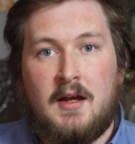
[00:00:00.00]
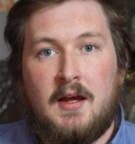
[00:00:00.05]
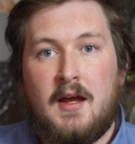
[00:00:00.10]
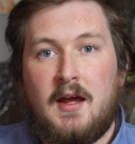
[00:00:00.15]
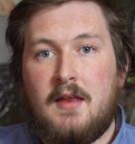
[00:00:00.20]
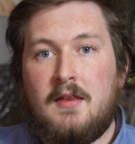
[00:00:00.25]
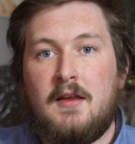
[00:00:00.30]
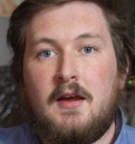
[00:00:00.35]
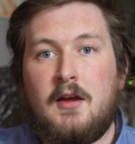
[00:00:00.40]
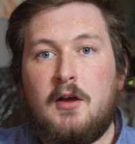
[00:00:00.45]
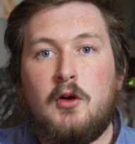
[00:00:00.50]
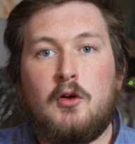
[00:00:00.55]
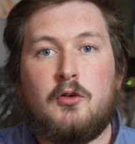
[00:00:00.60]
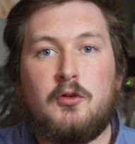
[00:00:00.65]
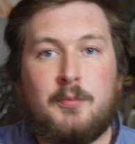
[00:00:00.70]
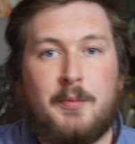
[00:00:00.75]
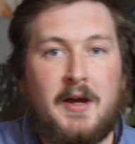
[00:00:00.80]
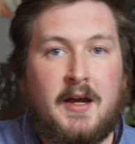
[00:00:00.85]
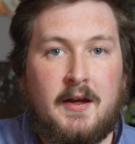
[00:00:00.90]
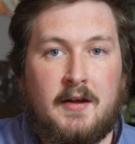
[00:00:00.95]
and then goes
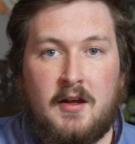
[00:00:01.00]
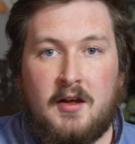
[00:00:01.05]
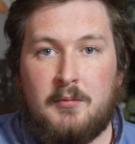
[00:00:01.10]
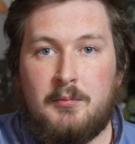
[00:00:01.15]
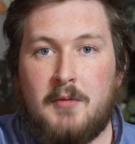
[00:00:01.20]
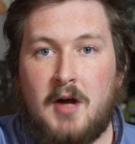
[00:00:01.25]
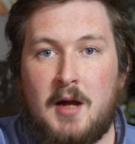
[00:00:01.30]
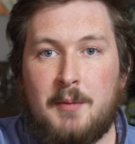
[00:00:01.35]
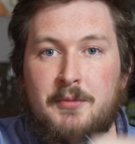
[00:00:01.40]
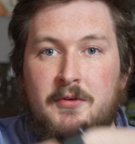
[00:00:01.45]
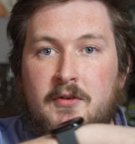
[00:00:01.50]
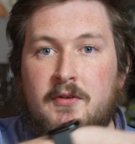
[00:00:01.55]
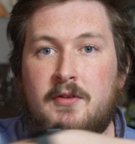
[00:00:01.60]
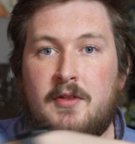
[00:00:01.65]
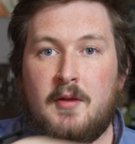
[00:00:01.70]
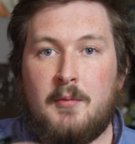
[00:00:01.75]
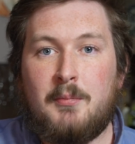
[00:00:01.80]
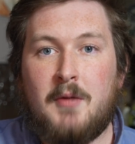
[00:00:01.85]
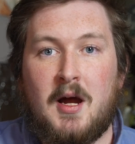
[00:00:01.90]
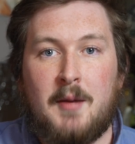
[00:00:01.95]
back and mops
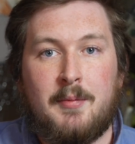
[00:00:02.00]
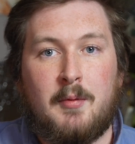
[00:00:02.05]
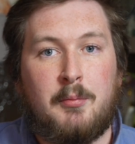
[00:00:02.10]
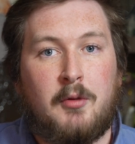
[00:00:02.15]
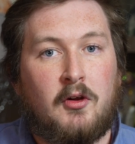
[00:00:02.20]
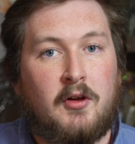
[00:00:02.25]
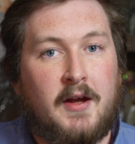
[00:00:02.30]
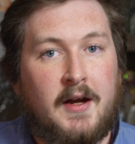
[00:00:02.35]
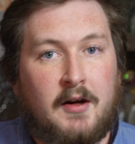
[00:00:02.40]
the moppable